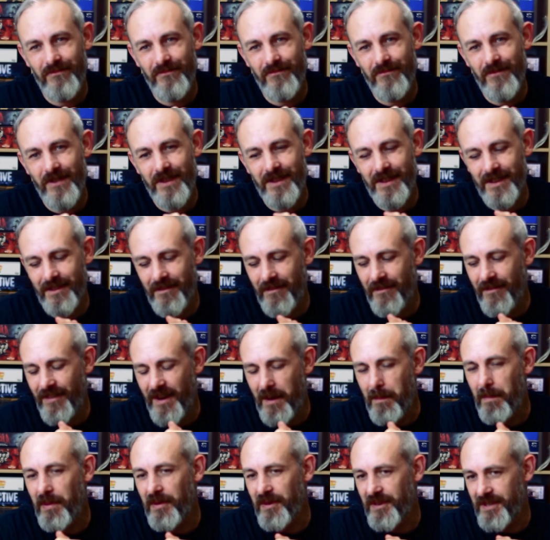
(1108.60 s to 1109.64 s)
written
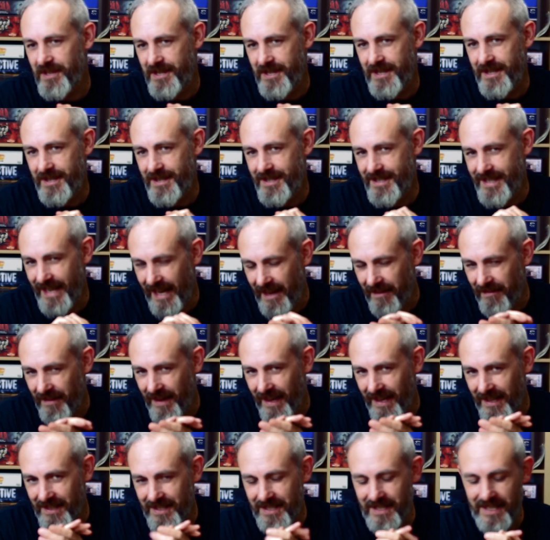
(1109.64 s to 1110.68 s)
flippant, silly
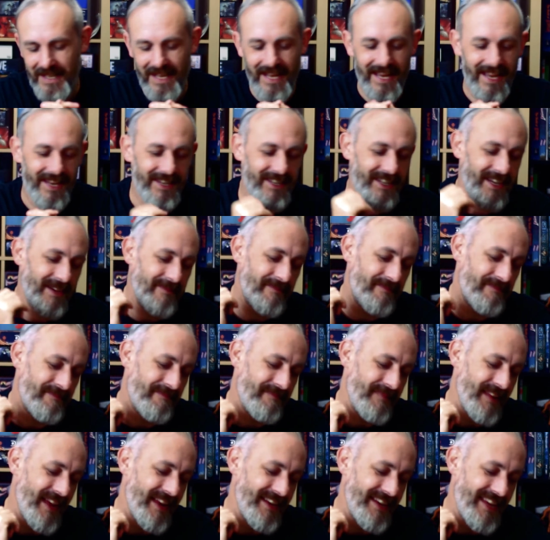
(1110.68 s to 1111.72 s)
things,
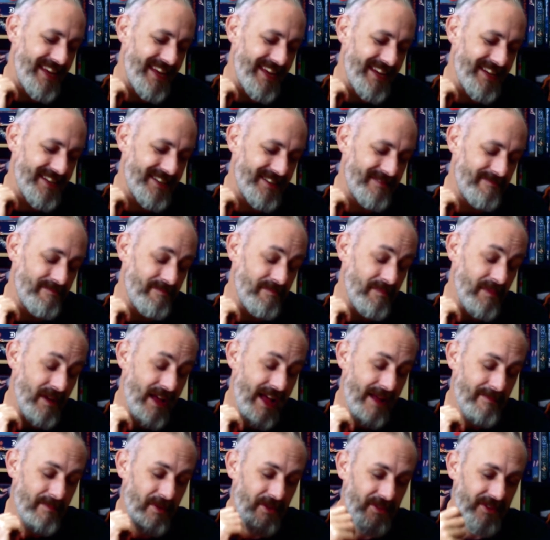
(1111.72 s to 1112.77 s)
and he had
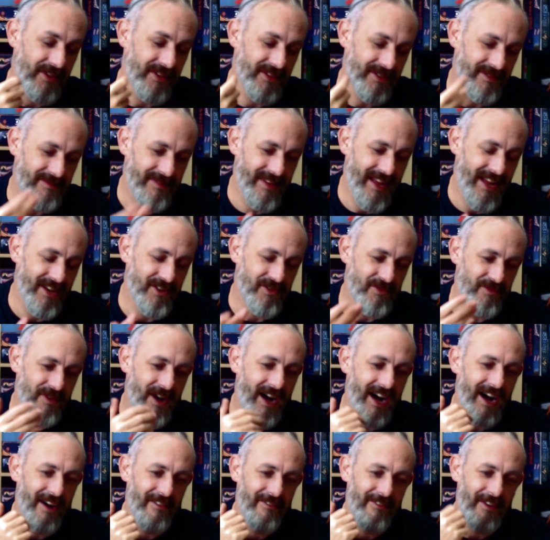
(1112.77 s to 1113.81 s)
put this actual
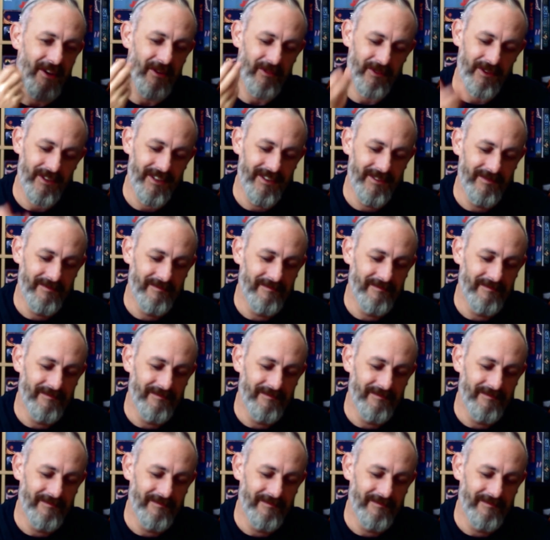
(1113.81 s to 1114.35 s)
heartfelt